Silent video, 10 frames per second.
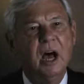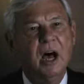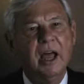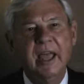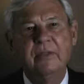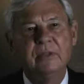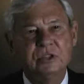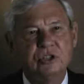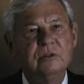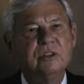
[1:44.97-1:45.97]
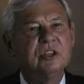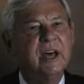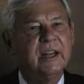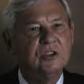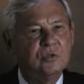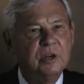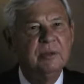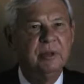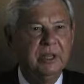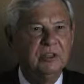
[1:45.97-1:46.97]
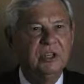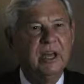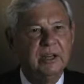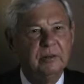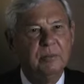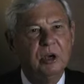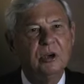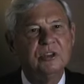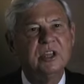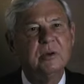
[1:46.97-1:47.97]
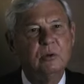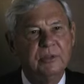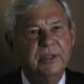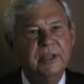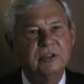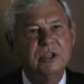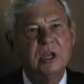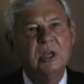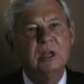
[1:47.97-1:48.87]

And the students got extremely excited because they were things